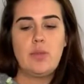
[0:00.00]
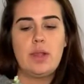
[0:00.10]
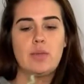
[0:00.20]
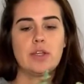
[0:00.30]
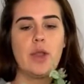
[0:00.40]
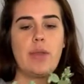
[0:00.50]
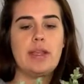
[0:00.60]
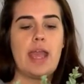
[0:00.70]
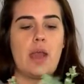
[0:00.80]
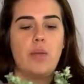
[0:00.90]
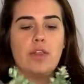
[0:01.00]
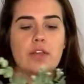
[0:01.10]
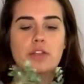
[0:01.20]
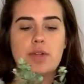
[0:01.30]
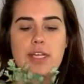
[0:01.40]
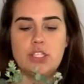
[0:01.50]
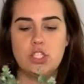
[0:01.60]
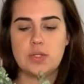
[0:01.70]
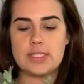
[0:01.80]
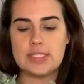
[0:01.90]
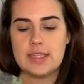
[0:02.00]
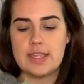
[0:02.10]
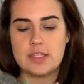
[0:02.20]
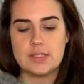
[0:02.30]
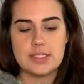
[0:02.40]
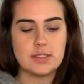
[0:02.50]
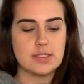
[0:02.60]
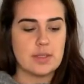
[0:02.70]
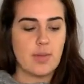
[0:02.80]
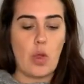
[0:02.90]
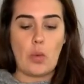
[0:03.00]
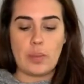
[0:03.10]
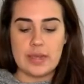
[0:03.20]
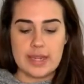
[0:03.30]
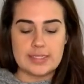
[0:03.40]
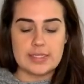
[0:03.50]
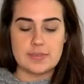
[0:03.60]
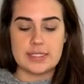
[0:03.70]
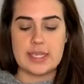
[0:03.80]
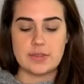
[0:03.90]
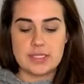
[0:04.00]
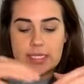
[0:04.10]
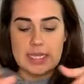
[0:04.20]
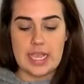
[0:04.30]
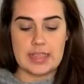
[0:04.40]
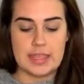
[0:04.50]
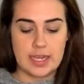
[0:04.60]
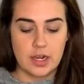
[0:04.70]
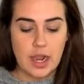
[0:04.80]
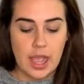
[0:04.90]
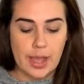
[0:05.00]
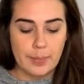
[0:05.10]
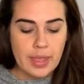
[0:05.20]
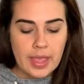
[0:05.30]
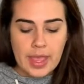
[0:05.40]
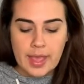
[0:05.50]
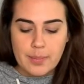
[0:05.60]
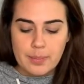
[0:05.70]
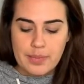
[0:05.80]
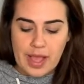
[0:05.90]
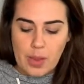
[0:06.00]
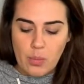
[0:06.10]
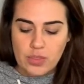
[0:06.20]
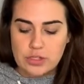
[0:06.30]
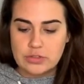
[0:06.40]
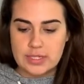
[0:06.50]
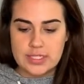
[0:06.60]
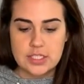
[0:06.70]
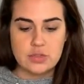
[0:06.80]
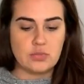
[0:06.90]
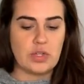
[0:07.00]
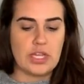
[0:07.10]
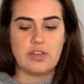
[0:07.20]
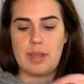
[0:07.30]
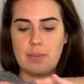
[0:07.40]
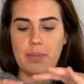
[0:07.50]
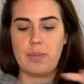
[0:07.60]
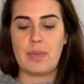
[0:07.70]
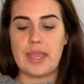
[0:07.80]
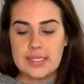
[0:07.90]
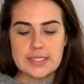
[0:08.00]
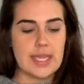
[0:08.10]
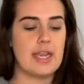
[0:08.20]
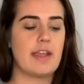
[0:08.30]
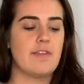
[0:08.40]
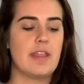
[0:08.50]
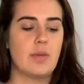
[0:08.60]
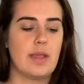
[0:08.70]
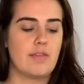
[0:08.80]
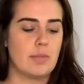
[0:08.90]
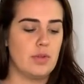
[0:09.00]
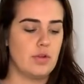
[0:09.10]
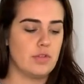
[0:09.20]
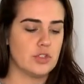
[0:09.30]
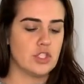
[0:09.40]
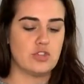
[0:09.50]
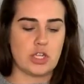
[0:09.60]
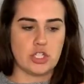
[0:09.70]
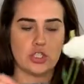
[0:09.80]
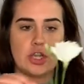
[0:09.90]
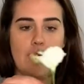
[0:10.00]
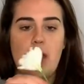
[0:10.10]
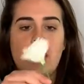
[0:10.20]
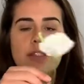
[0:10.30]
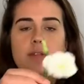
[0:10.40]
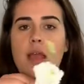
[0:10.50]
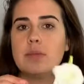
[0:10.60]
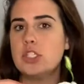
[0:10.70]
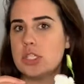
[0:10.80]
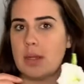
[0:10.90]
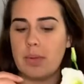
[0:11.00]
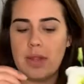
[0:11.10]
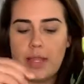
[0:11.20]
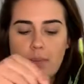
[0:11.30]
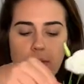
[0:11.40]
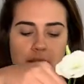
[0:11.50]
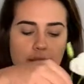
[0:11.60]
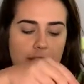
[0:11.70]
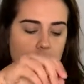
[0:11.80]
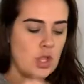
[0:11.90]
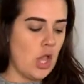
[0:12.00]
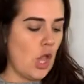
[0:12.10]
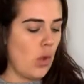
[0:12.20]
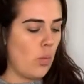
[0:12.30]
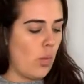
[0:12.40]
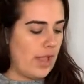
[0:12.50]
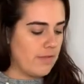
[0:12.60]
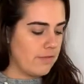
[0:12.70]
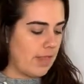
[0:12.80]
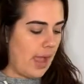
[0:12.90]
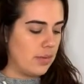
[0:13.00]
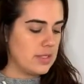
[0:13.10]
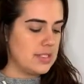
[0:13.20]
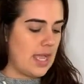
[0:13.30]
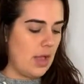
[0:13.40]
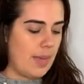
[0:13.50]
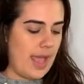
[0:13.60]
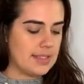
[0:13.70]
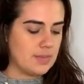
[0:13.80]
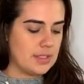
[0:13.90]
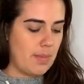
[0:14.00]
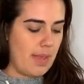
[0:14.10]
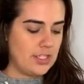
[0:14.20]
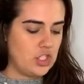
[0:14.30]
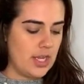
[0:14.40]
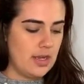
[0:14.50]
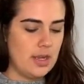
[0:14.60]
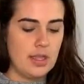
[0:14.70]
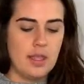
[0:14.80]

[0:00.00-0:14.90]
where we're going now with our greens. You can see that there's still some openness, some scarcity in there. But with our greens, it's a really great base, and I feel like we have a beautiful structure going on. So now I'm just gonna pull in and put in these white flowers to help add some dimension